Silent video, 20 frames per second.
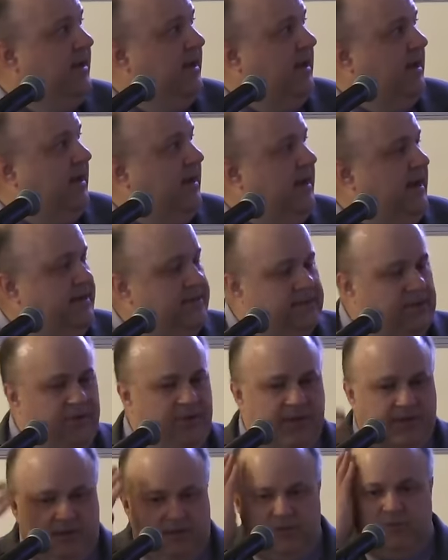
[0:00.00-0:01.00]
Uh, and so
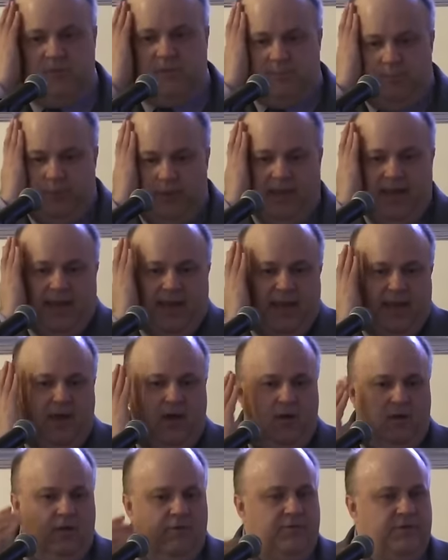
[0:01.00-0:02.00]
Nicholas was bleeding
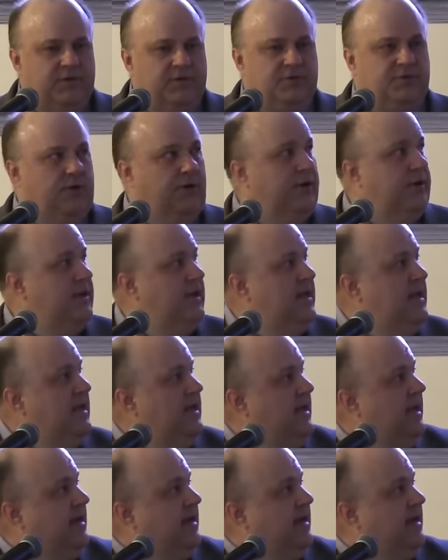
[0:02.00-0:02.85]
all over his shirt.